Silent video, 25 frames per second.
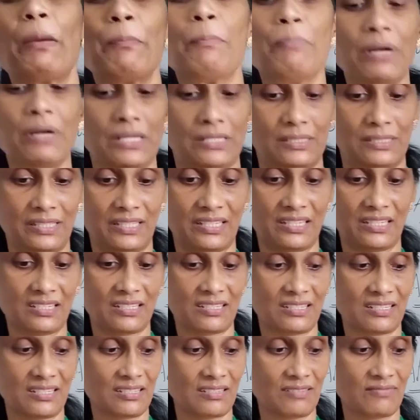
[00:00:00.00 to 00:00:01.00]

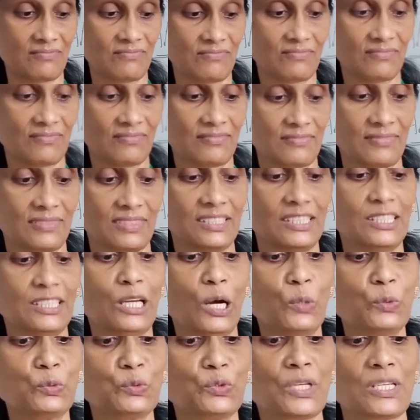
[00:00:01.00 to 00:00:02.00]
pebbles
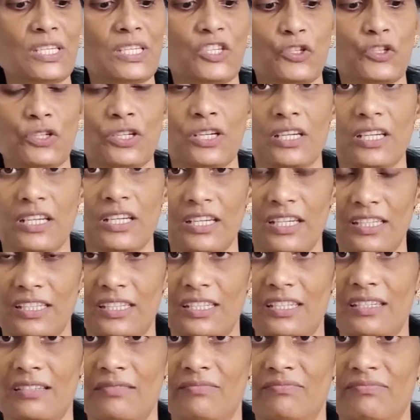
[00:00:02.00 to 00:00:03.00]
down the
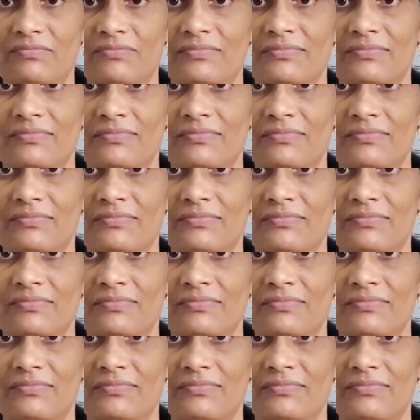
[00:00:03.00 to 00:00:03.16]
street.